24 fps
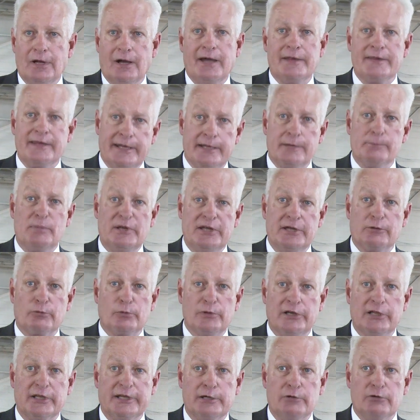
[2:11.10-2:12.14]
I think it'd be a
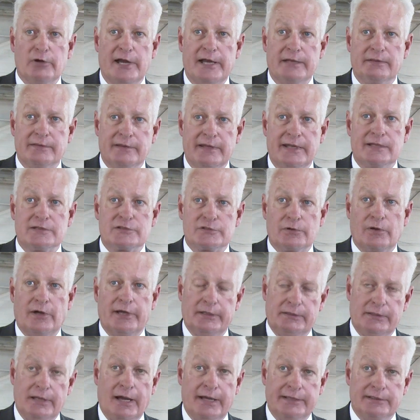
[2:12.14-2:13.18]
really great thing. So
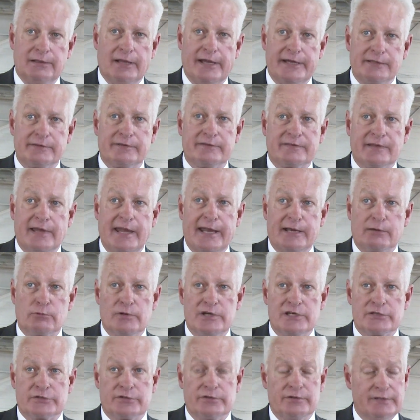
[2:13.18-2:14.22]
I'd, I'd like to thank
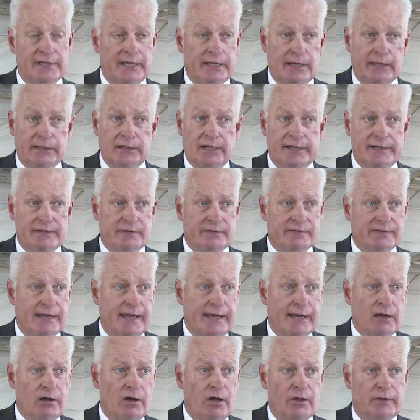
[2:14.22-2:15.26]
Richard, and then I'd like to
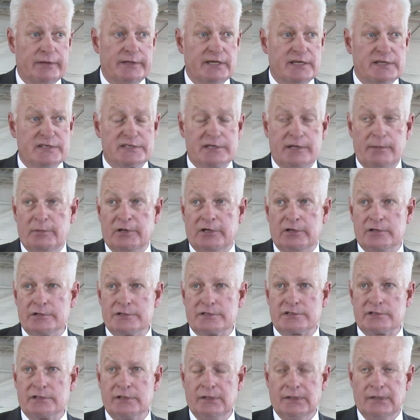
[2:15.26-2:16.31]
thank all the
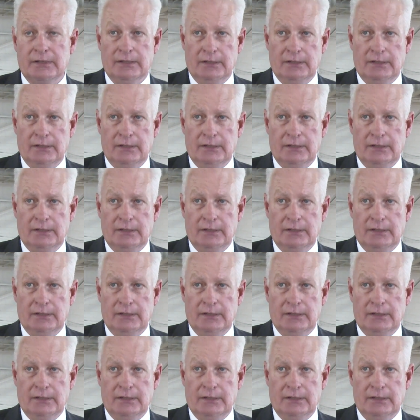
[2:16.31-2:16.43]
exhibitors